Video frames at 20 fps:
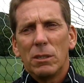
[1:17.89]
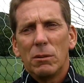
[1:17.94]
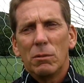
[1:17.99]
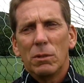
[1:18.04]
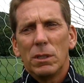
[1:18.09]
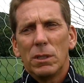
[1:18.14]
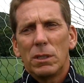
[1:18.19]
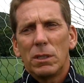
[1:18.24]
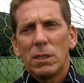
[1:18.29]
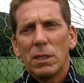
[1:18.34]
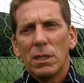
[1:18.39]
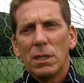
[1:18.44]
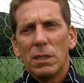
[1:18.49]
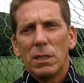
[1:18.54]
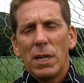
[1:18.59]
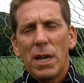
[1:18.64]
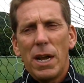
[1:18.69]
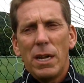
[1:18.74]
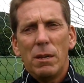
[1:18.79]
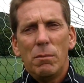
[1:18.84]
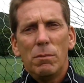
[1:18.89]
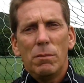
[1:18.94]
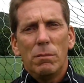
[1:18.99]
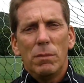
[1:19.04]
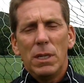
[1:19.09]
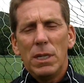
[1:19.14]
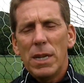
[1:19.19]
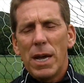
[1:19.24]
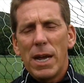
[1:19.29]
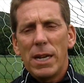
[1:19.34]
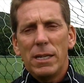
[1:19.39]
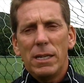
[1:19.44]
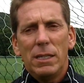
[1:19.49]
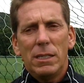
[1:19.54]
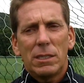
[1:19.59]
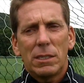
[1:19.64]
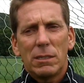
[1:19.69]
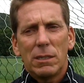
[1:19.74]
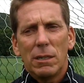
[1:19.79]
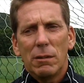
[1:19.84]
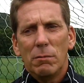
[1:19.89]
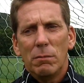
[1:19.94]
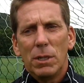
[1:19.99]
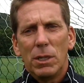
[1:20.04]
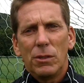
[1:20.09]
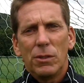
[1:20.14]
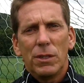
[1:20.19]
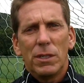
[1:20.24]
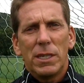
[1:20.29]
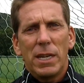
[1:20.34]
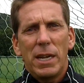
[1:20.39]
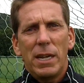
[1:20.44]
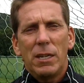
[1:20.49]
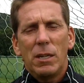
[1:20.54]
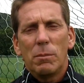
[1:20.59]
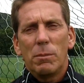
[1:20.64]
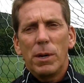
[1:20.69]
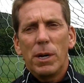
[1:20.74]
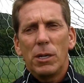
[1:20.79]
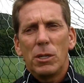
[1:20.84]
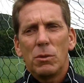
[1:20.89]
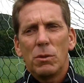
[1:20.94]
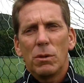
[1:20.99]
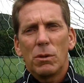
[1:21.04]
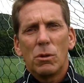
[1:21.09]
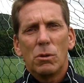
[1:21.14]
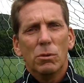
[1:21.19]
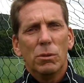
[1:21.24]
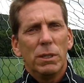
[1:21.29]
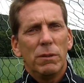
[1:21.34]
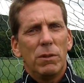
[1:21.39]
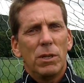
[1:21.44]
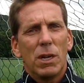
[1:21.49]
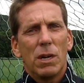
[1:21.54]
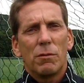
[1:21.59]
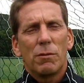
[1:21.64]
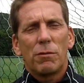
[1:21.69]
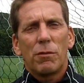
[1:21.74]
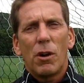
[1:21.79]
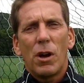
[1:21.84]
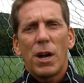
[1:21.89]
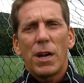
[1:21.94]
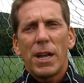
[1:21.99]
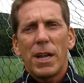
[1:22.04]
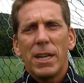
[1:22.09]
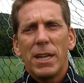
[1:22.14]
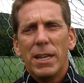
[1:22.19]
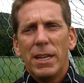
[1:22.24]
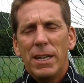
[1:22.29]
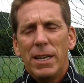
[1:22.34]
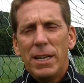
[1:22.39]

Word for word: It was uh, 90 mid 90s, uh, middle of the day, compared to a cool evening on Friday.